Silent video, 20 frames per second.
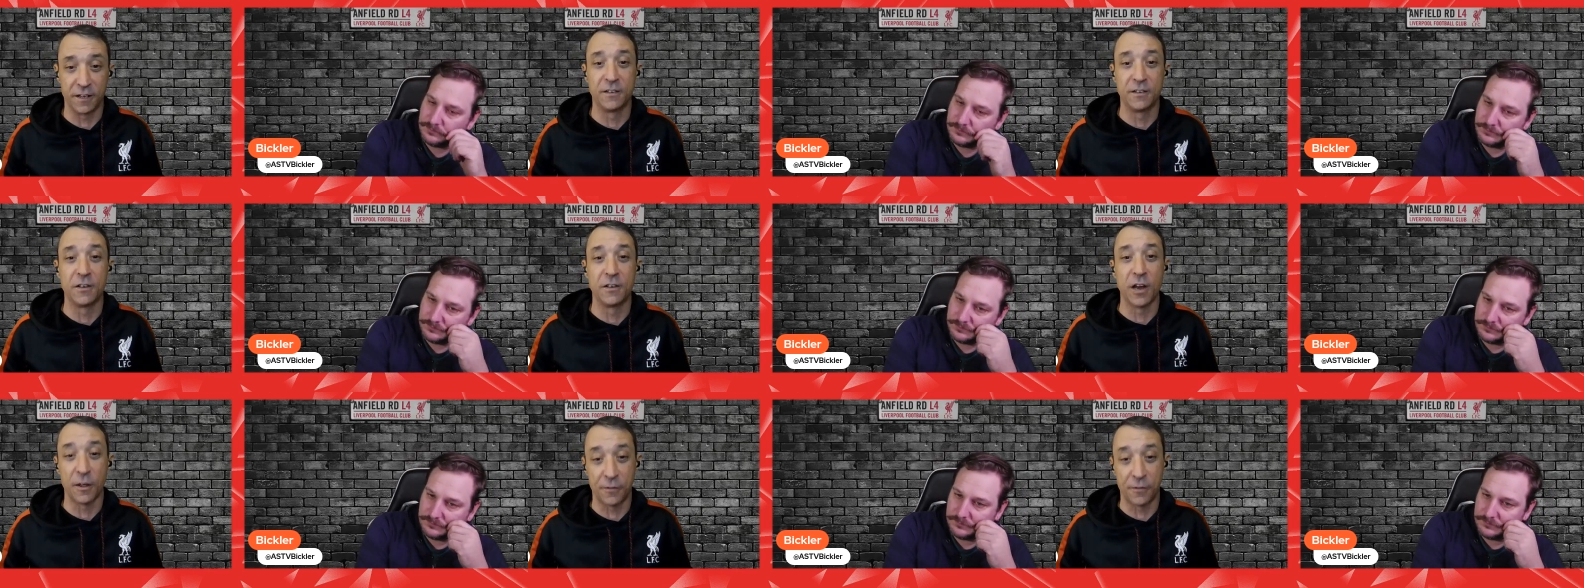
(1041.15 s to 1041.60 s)

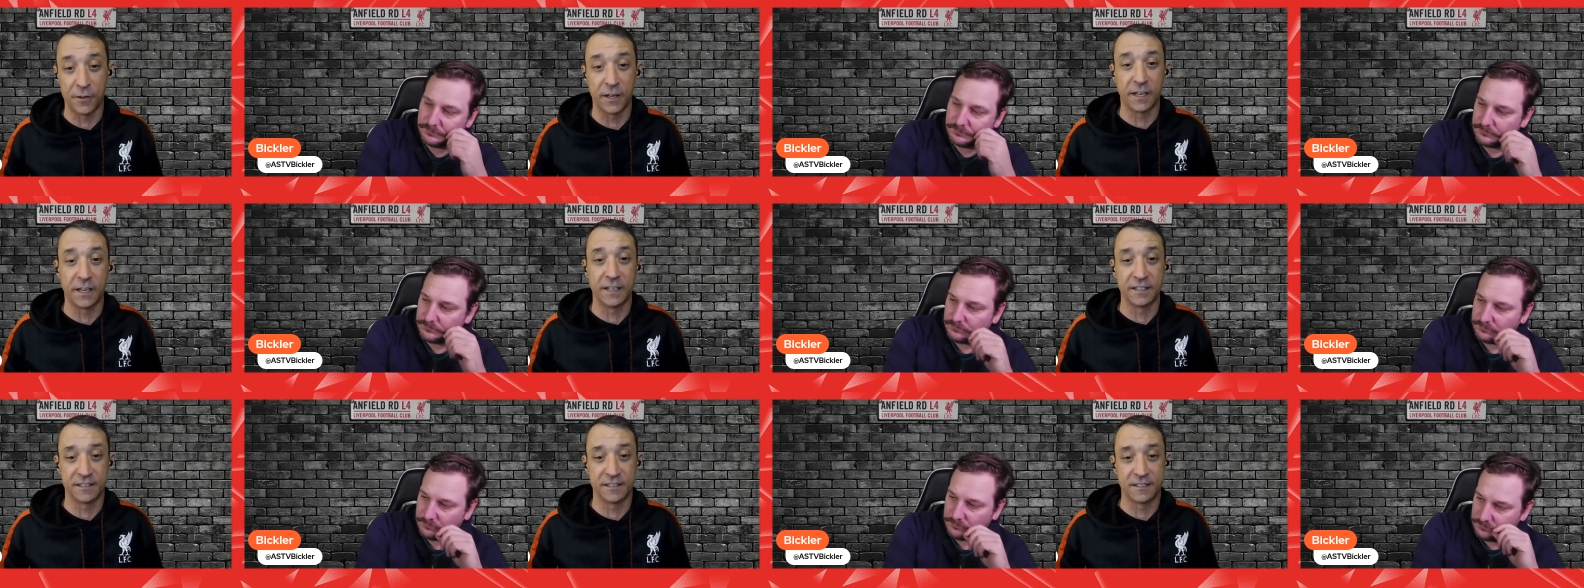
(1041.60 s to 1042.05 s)
Speaker 1: and
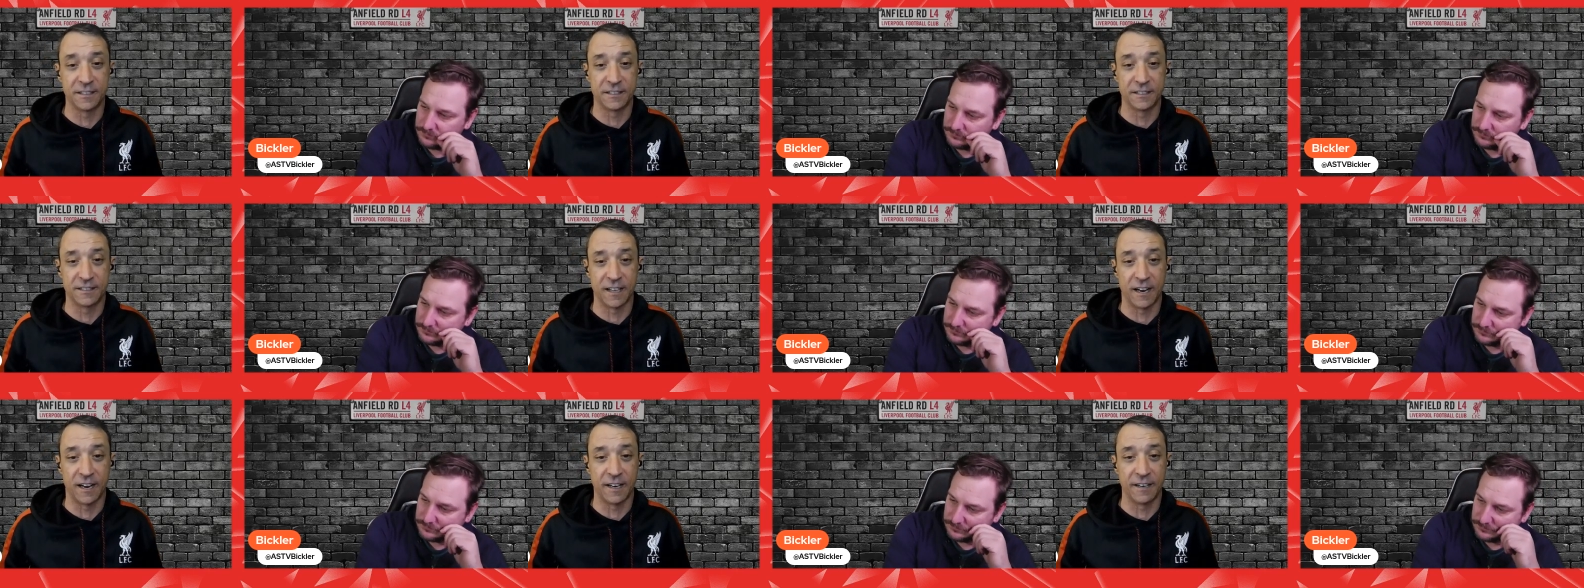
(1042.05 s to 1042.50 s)
nothing is
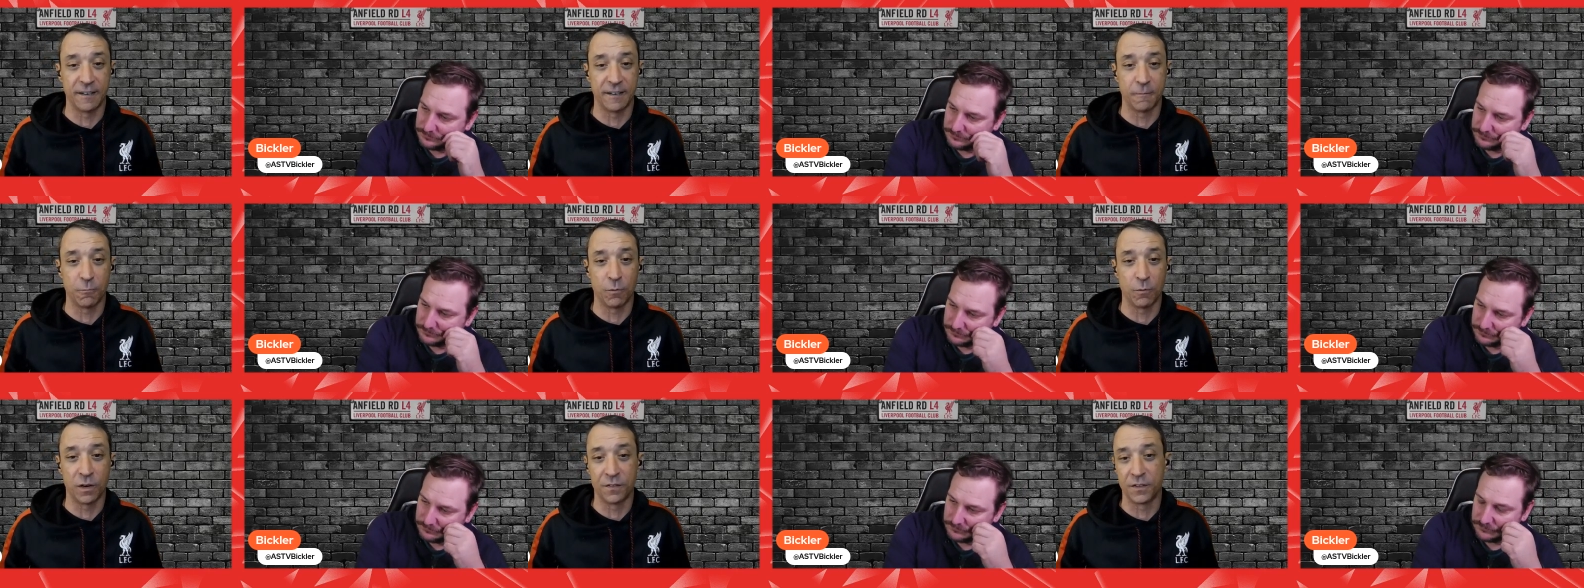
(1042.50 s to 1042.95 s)

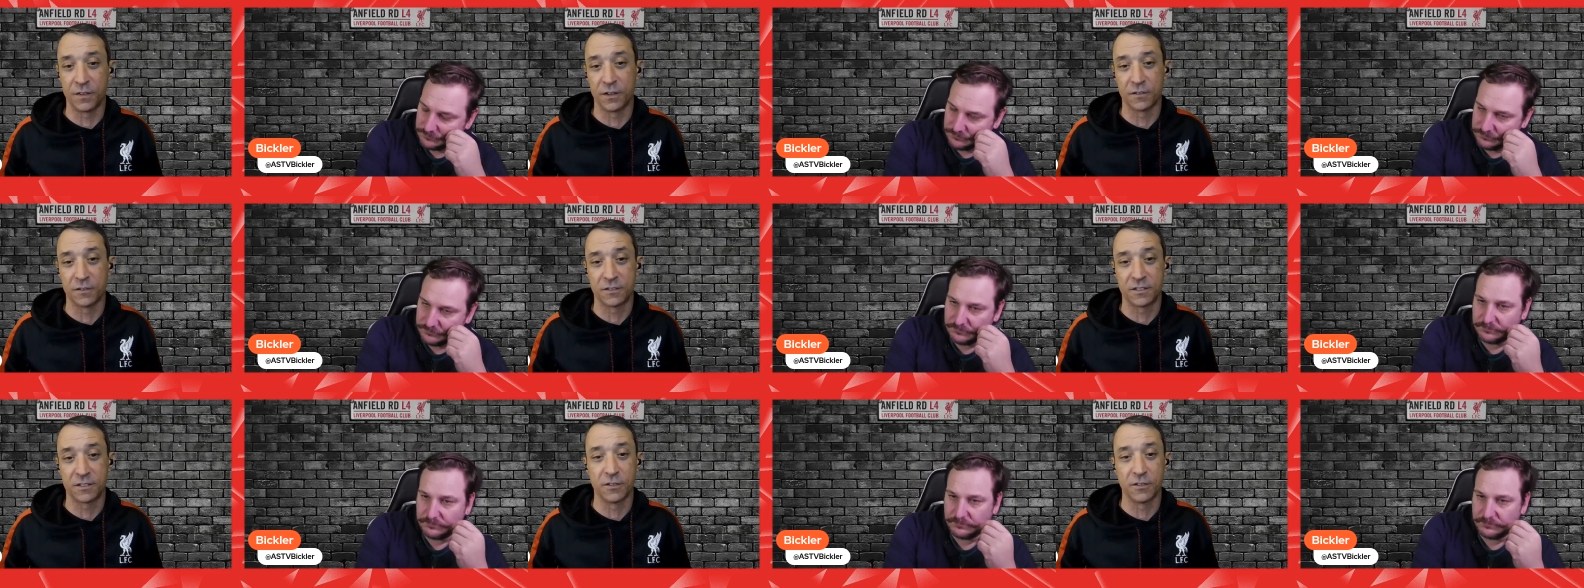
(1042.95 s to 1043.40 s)
decided when
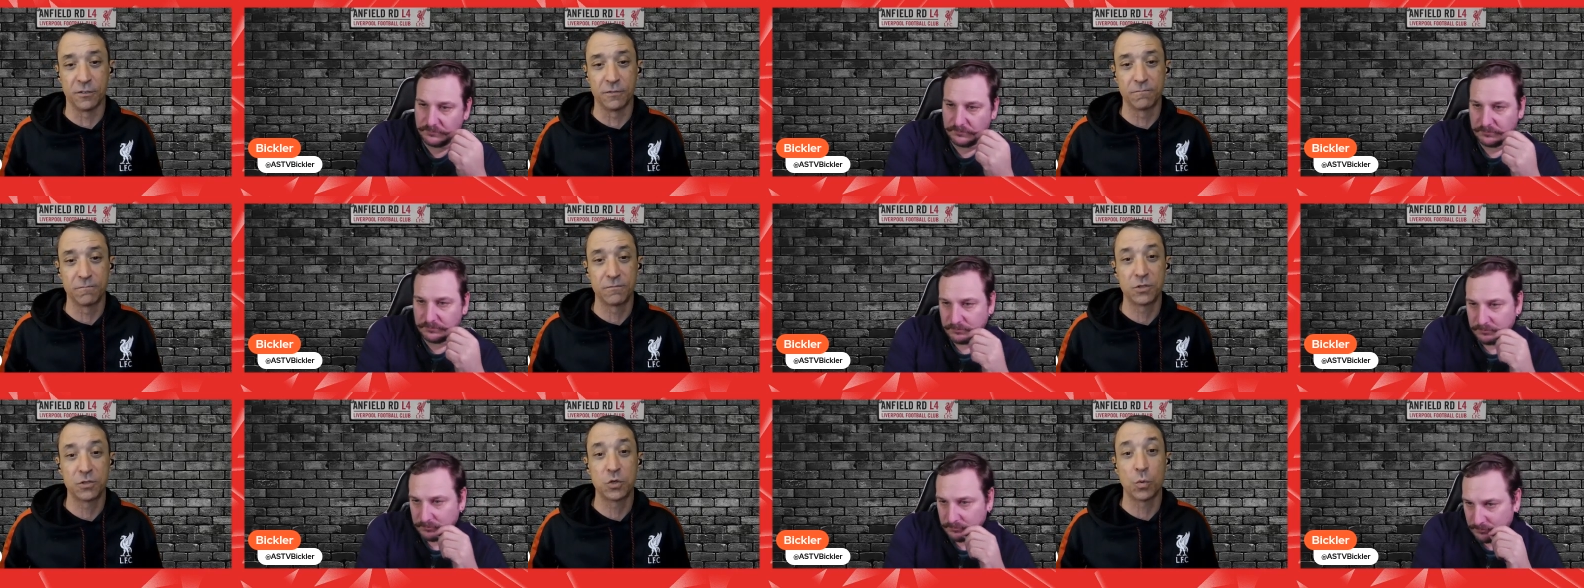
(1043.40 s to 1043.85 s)
there's
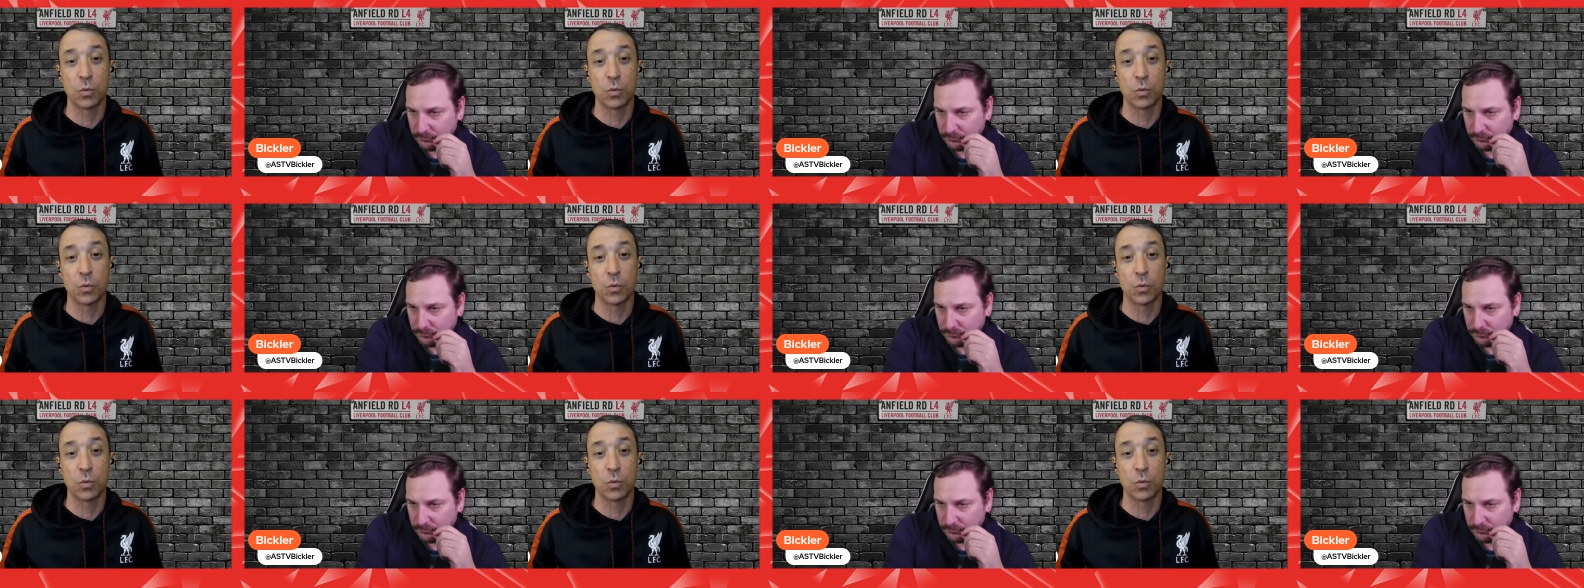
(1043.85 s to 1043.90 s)
still